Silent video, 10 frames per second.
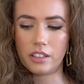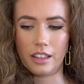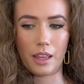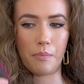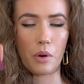
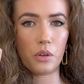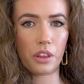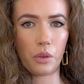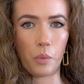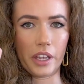they
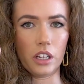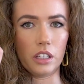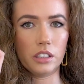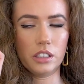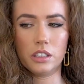both wiggle,
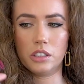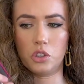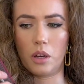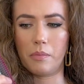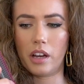so
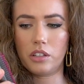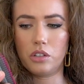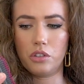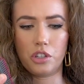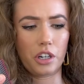I'm not
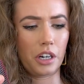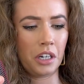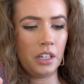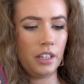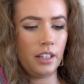too sure,
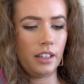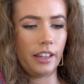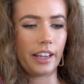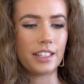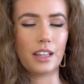
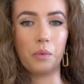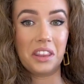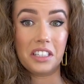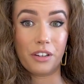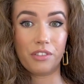like I said, what the
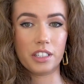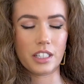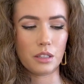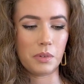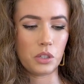difference
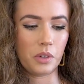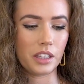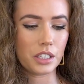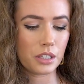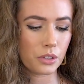is between the
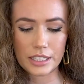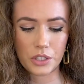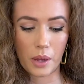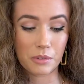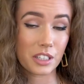2. So
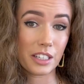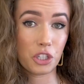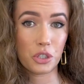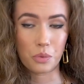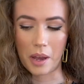I'm just going to
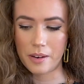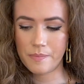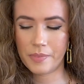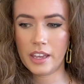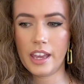choose one,
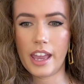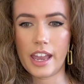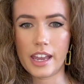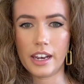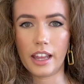
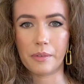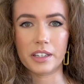and I'm going to